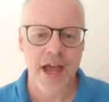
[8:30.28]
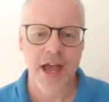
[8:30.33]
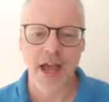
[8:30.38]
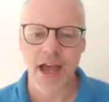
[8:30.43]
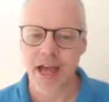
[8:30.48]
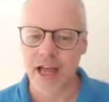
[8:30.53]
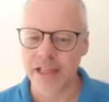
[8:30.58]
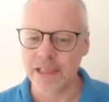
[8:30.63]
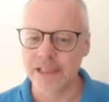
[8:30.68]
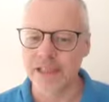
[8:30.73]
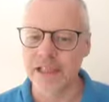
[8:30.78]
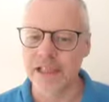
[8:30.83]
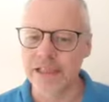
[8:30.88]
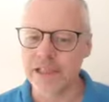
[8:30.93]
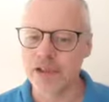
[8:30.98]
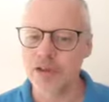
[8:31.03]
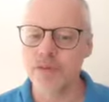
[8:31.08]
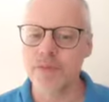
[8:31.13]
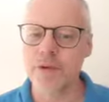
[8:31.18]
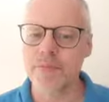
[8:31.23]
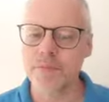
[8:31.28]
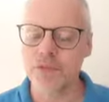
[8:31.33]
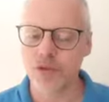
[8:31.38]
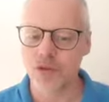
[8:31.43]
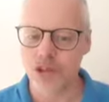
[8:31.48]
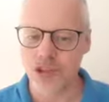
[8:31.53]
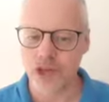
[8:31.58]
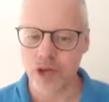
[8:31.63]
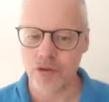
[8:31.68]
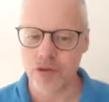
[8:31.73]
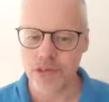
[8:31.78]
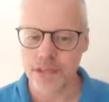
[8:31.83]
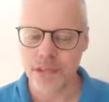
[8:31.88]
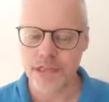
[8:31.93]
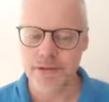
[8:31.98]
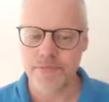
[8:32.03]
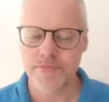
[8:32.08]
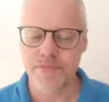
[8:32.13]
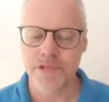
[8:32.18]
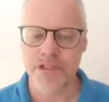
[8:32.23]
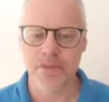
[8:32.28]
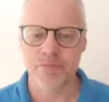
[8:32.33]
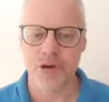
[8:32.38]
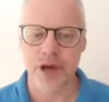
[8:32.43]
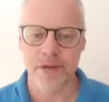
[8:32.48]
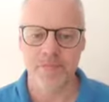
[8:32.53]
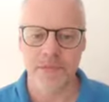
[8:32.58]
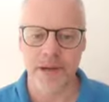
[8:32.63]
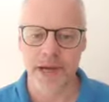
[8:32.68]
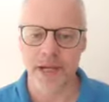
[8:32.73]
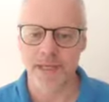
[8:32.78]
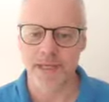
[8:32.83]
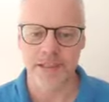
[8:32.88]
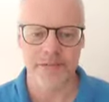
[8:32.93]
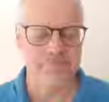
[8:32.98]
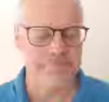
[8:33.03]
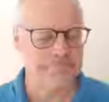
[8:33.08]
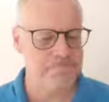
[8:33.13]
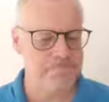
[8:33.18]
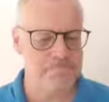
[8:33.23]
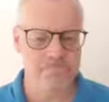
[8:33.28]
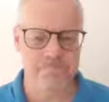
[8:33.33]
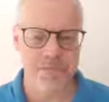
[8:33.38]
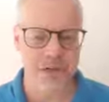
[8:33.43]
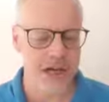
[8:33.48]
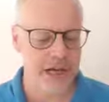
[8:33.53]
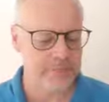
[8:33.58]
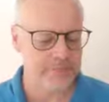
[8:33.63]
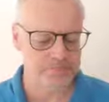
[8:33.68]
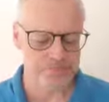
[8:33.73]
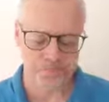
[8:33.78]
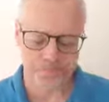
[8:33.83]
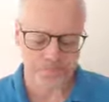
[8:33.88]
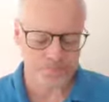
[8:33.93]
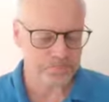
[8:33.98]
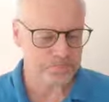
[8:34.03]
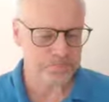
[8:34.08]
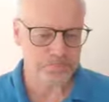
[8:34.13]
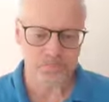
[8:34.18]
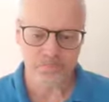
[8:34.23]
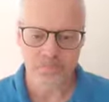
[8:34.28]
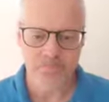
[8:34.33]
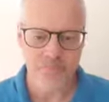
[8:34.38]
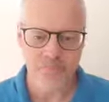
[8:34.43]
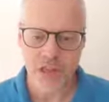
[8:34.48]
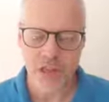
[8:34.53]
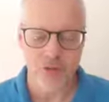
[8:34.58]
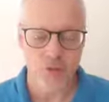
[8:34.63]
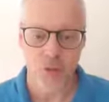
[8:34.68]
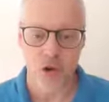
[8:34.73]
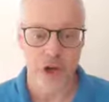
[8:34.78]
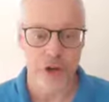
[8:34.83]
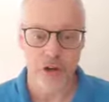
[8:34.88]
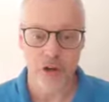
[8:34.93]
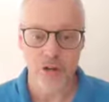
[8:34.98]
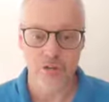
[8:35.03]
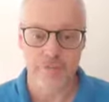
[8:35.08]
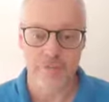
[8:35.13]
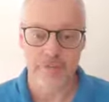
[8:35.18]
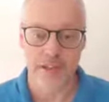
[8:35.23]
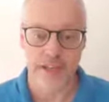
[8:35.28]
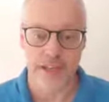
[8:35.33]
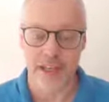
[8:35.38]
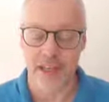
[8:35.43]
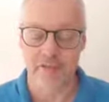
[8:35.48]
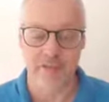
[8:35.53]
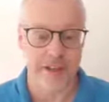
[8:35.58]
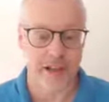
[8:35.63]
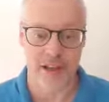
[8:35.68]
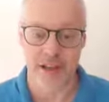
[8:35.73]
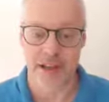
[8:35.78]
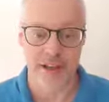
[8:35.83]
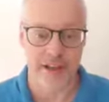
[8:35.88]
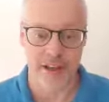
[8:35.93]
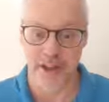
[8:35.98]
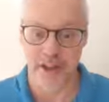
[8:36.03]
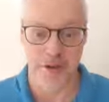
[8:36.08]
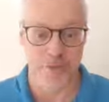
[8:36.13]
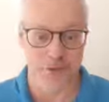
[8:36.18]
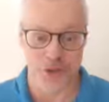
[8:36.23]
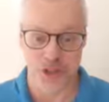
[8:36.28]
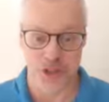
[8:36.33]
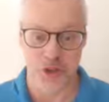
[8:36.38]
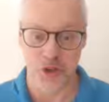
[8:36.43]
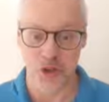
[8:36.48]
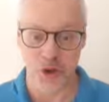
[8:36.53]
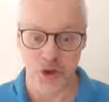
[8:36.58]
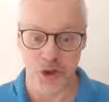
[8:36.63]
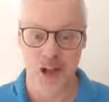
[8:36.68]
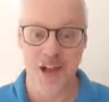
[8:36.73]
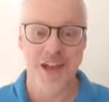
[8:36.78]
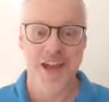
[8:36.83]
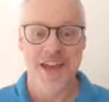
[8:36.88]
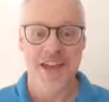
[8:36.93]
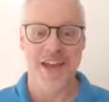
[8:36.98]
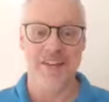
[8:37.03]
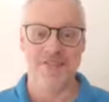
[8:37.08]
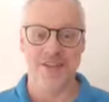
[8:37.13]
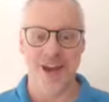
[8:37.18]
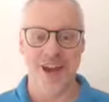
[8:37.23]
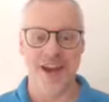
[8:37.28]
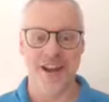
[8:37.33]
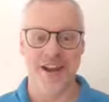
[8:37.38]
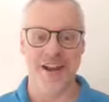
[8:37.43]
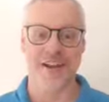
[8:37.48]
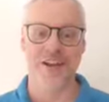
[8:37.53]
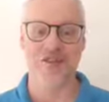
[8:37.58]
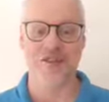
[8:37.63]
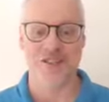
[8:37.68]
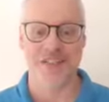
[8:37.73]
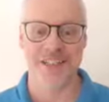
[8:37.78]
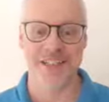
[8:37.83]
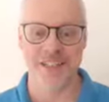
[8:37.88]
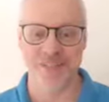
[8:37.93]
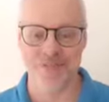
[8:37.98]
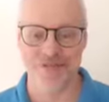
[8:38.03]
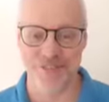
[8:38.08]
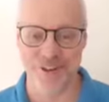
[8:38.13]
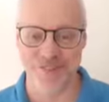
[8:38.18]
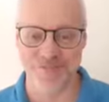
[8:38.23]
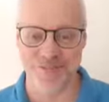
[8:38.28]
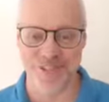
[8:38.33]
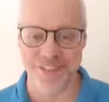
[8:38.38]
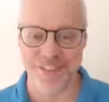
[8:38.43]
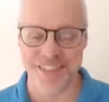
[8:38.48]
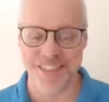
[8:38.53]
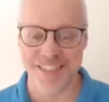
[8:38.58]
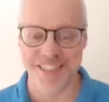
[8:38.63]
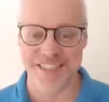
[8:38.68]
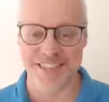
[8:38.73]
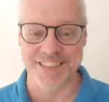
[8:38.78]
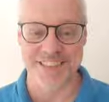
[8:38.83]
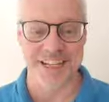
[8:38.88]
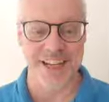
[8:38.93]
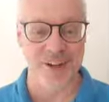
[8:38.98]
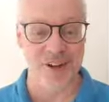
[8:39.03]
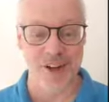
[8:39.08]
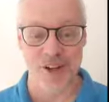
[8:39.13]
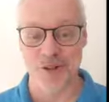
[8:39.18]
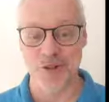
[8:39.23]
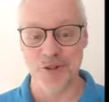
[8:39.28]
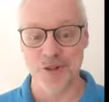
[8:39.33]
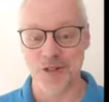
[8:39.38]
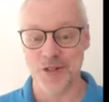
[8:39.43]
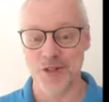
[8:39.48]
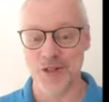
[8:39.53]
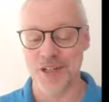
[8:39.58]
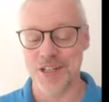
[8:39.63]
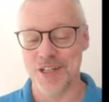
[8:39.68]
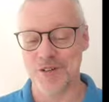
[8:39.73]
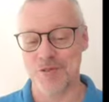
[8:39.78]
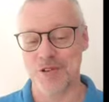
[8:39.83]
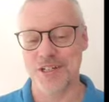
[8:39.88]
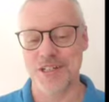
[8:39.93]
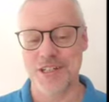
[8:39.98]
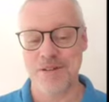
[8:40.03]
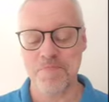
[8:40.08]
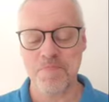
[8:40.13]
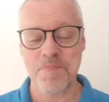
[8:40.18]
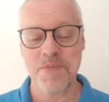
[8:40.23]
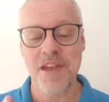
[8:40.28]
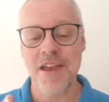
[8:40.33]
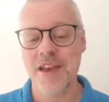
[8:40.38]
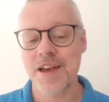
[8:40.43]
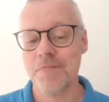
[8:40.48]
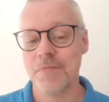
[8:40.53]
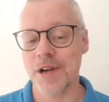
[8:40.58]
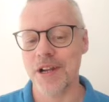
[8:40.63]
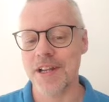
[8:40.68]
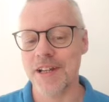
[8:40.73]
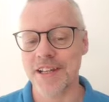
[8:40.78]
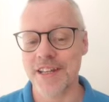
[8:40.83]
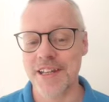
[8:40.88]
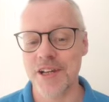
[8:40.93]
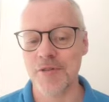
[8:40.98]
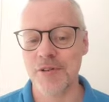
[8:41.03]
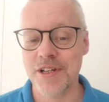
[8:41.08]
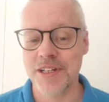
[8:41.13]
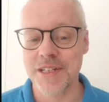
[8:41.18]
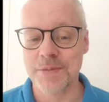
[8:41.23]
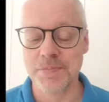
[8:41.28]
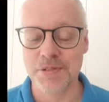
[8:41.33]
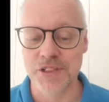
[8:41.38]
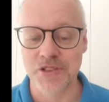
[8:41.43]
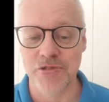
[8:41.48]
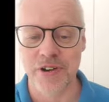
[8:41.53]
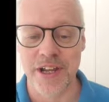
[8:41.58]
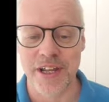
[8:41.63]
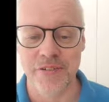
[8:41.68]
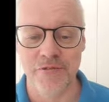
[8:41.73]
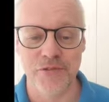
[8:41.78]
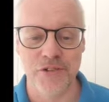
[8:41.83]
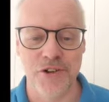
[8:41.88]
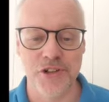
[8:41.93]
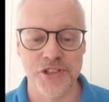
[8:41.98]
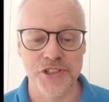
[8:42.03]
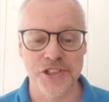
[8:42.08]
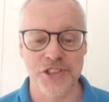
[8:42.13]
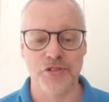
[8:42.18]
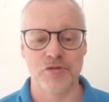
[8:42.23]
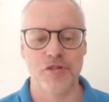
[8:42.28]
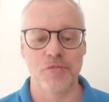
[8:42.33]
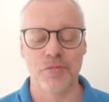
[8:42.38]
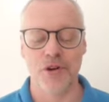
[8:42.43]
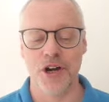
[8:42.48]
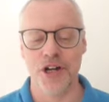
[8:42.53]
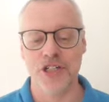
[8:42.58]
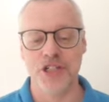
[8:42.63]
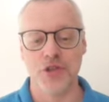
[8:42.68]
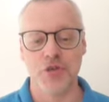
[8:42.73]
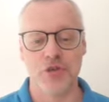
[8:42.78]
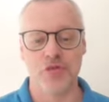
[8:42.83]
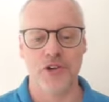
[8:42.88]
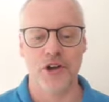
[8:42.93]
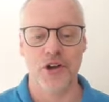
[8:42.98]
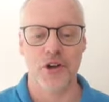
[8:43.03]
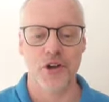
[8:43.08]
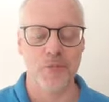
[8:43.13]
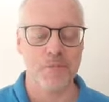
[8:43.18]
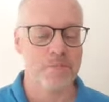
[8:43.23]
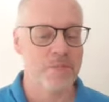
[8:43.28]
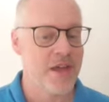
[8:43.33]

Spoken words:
A little bit more salty to my palate, but why not? I'm sure if you had a New Zealand friend visiting and saying, I couldn't do Kiwi Dip, but I did Kiwi Dip Australian version to remind you of home,